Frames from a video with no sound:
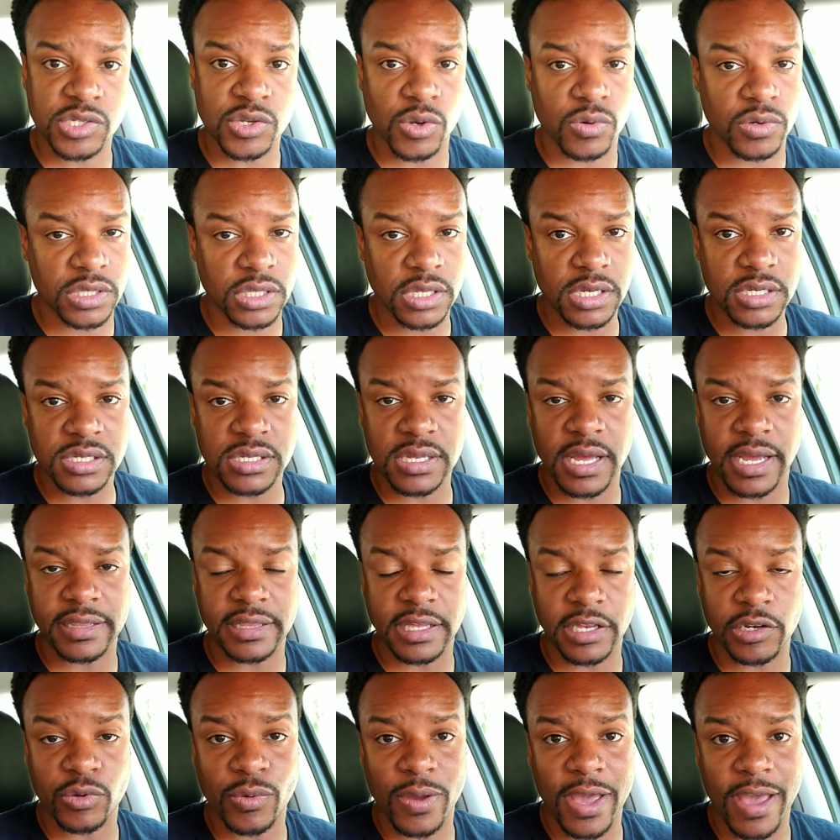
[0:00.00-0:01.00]
So it looks
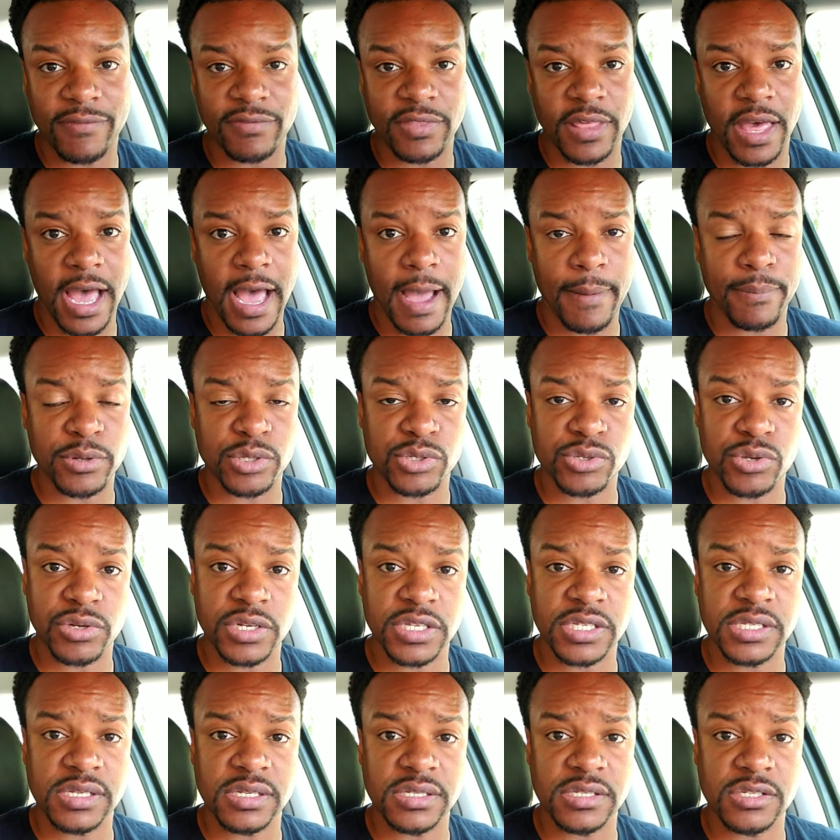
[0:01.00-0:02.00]
like they do have the
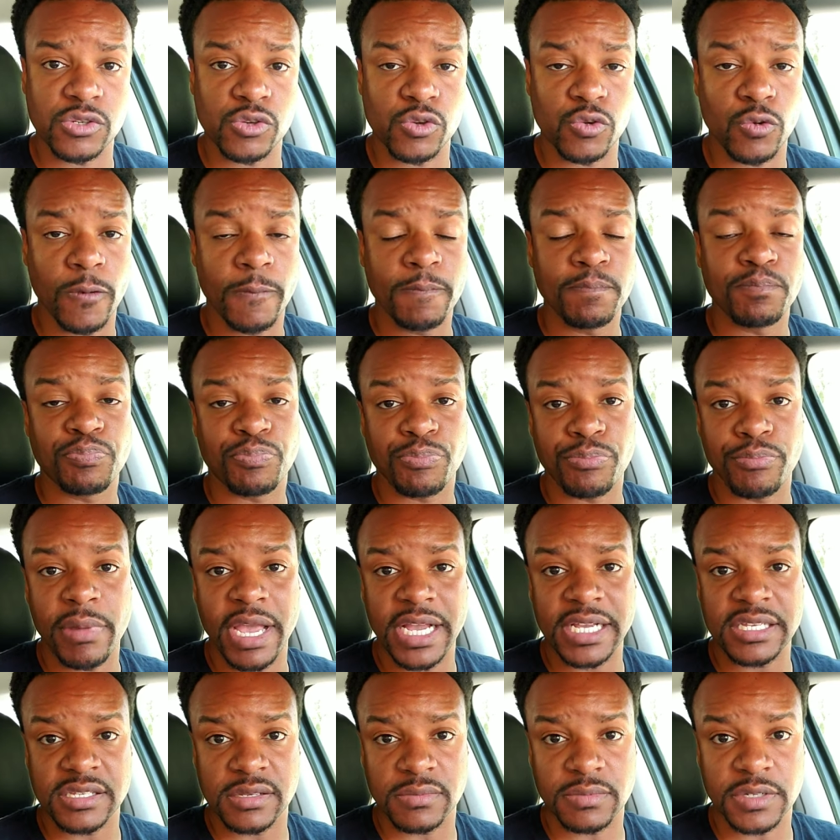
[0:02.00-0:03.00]
opportunity to
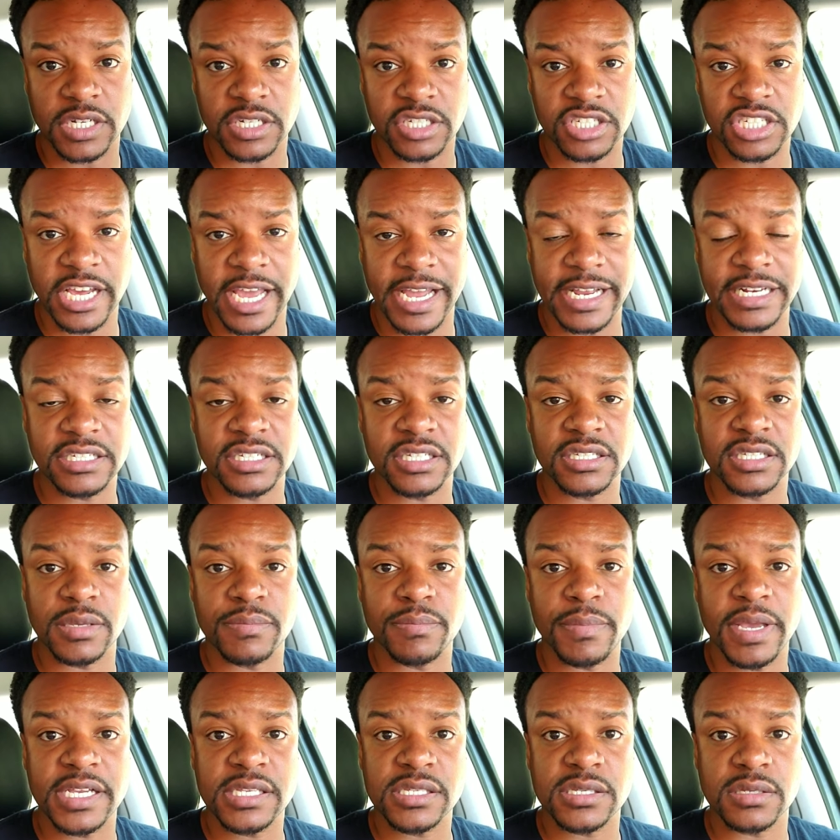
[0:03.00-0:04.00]
make some good changes
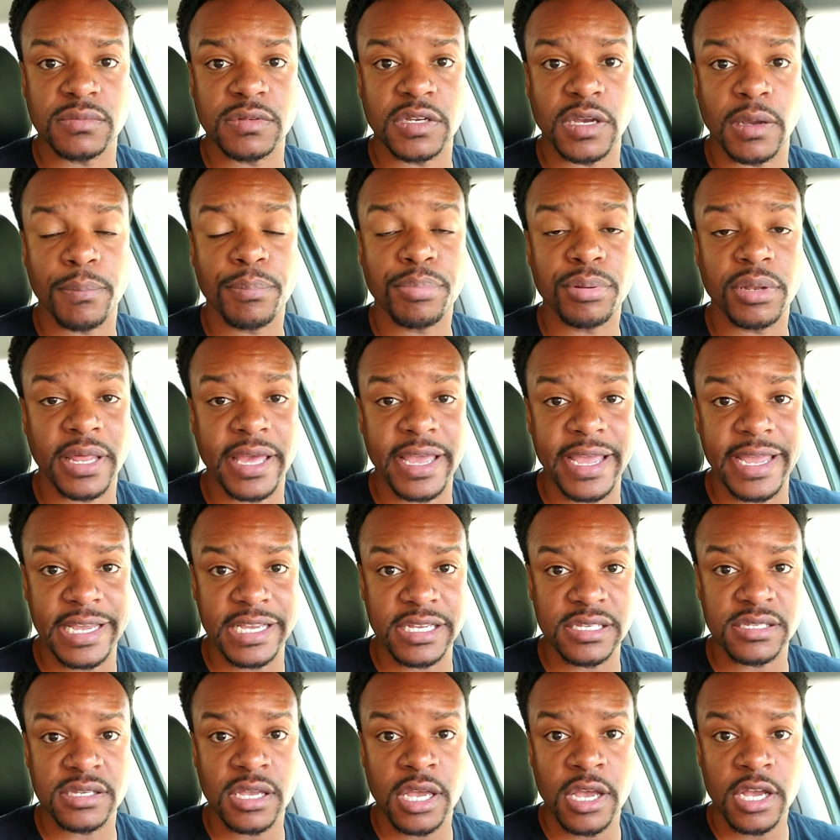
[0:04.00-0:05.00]
and make some good
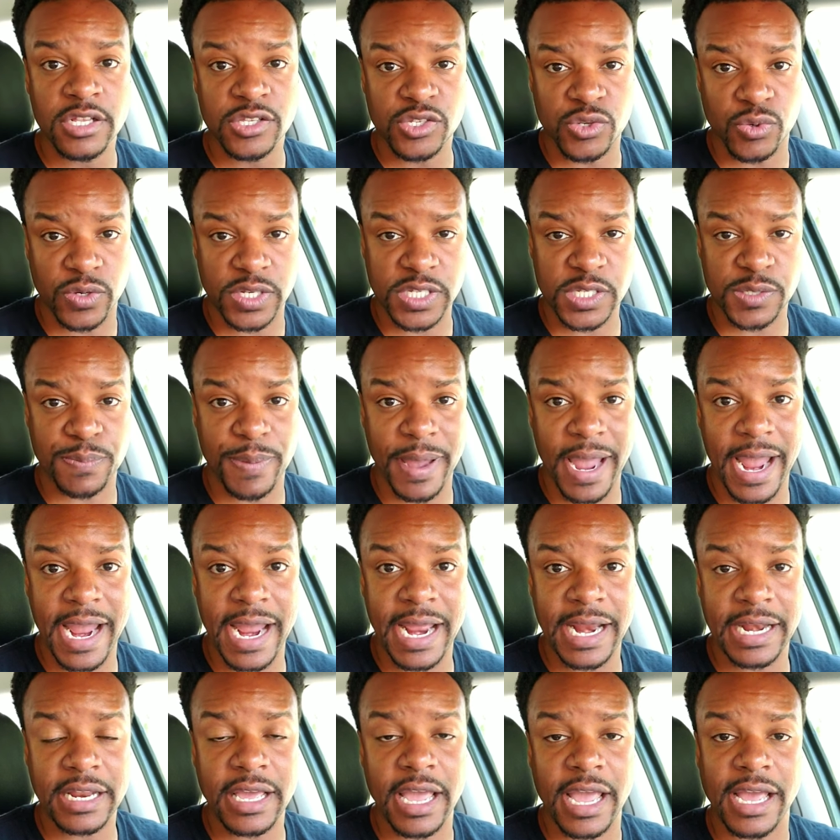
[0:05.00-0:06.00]
plays to
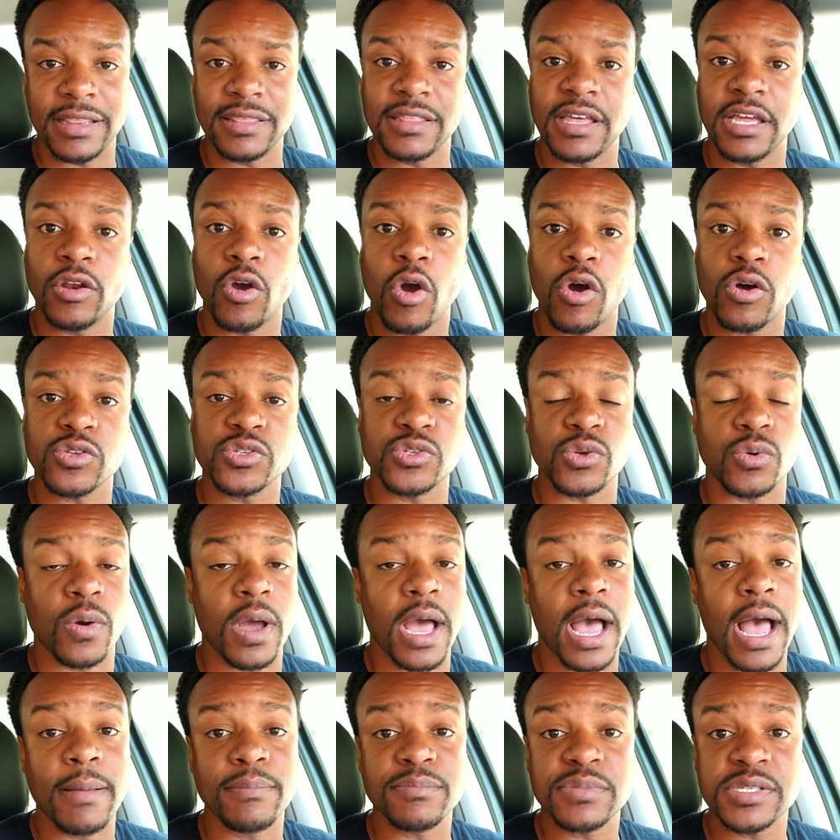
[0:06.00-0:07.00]
expand. And then
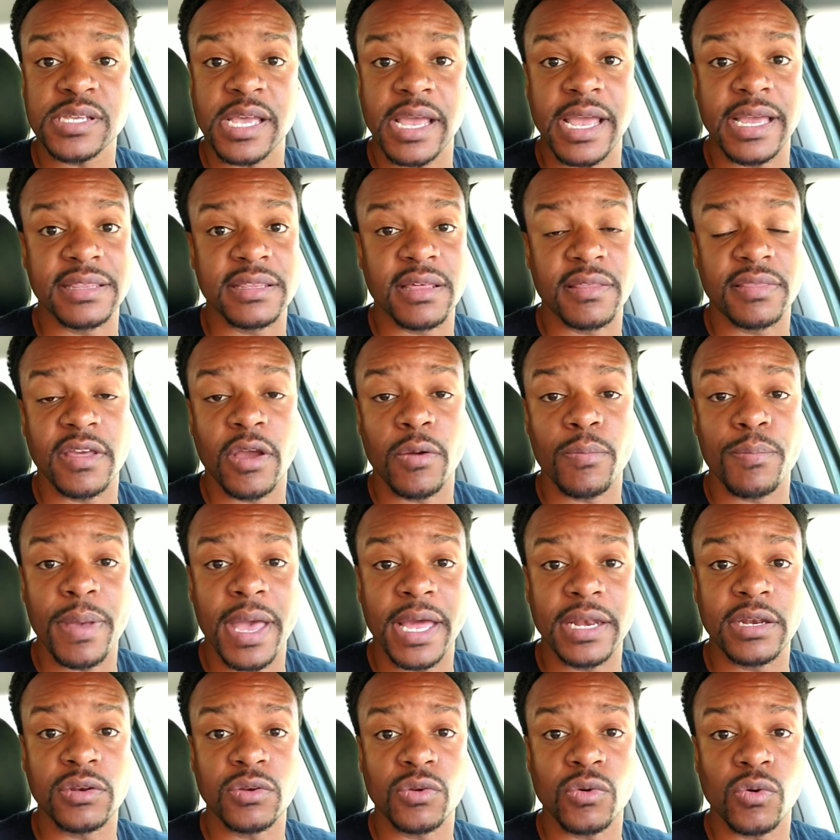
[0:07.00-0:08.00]
also, I'm saying that they're
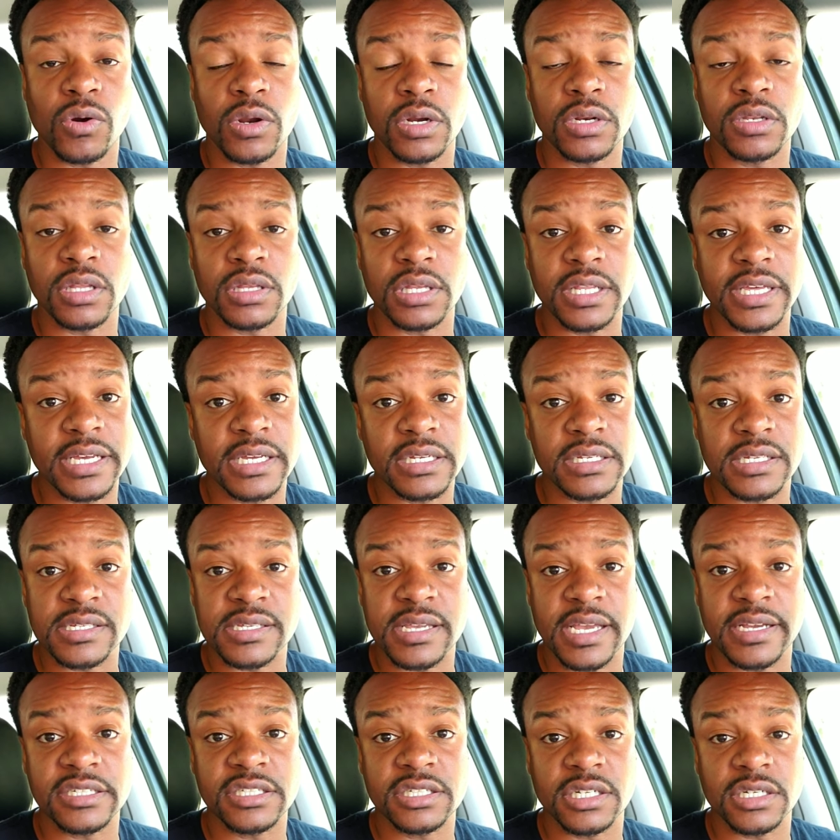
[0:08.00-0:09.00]
betting on the
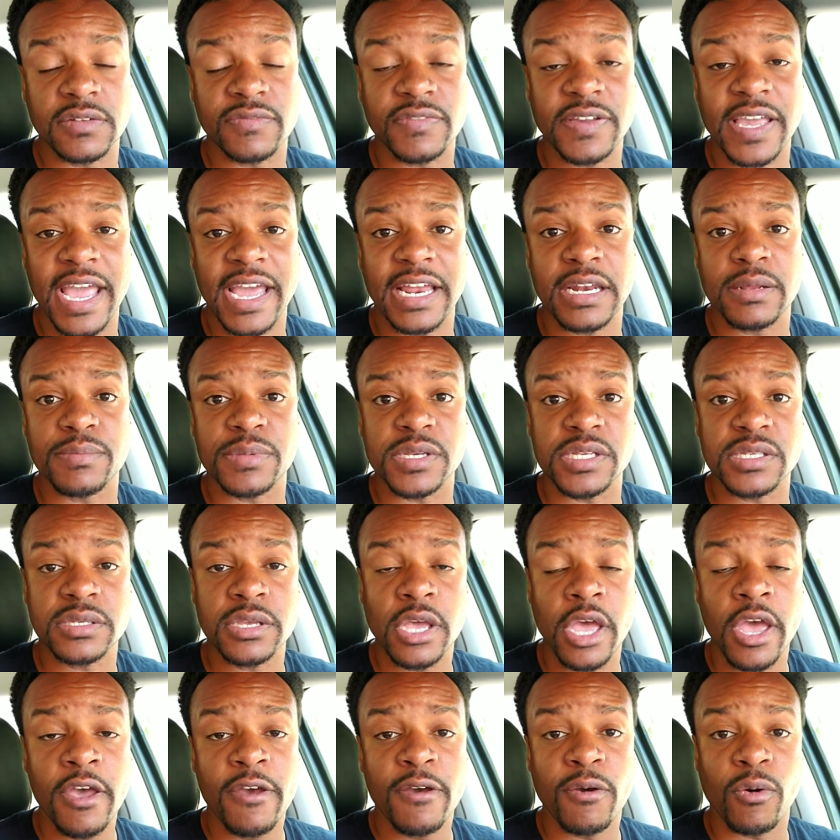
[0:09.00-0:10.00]
legalization of
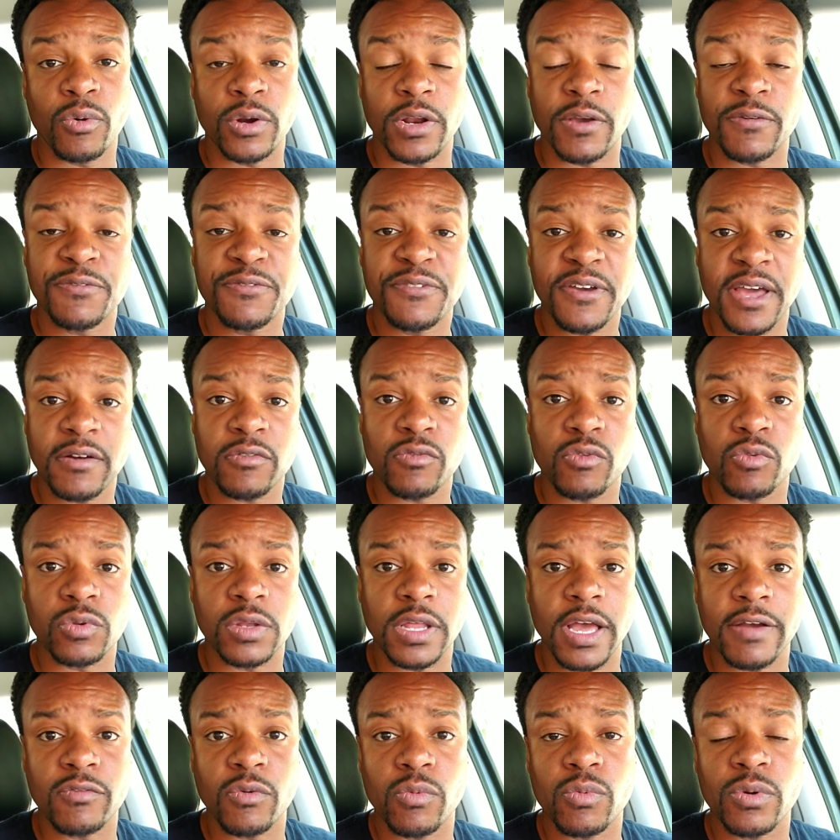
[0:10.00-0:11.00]
cannabis on a federal
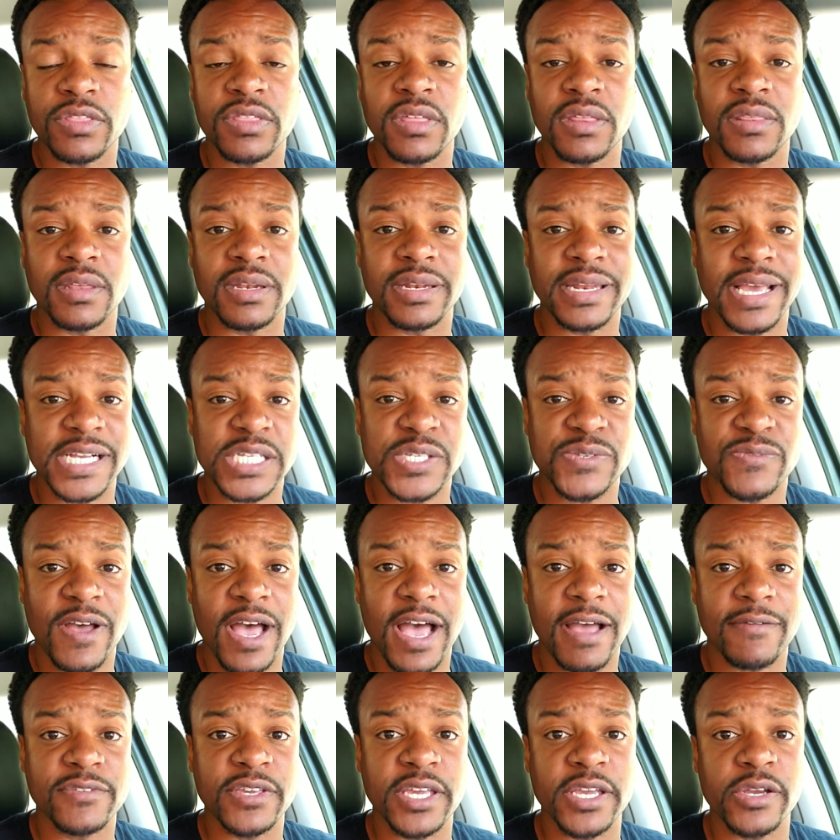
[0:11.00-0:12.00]
level within the next
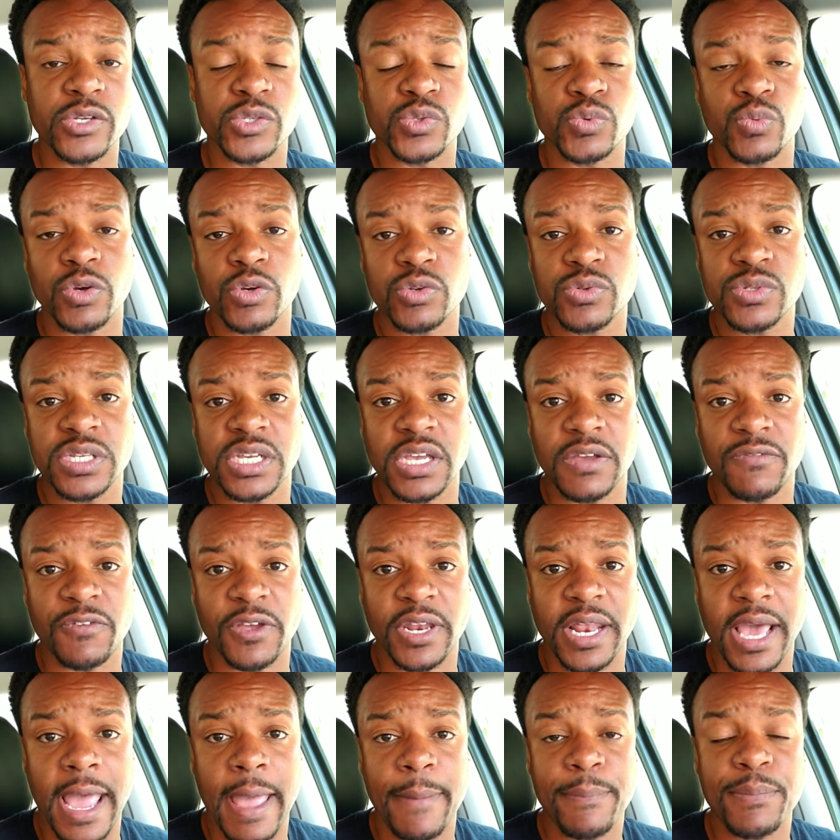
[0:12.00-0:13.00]
5 years. We'll see if
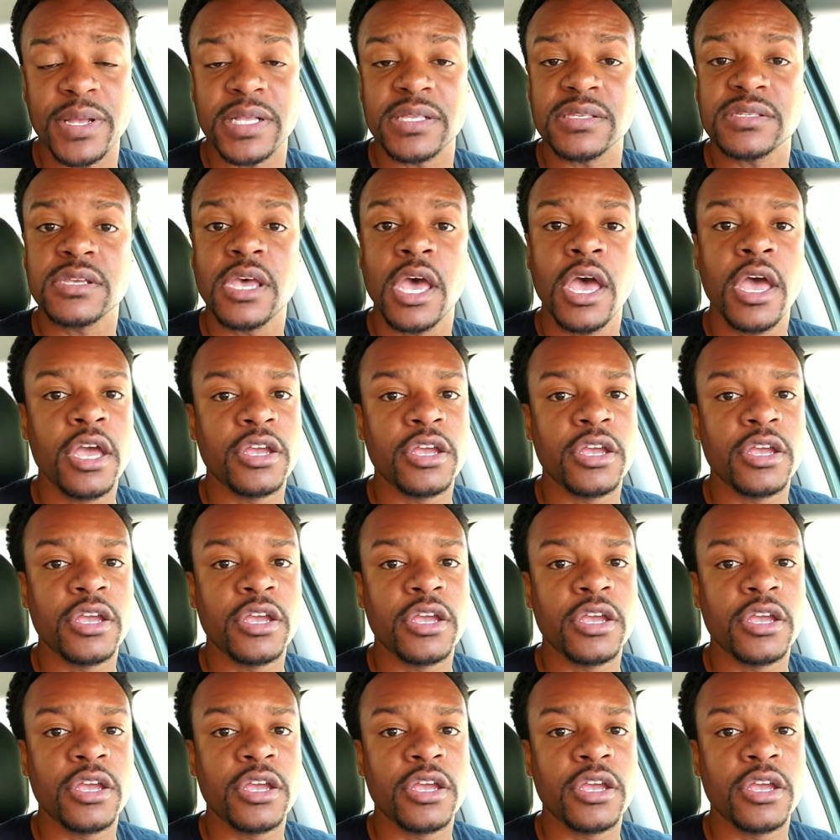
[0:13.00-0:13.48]
it happens.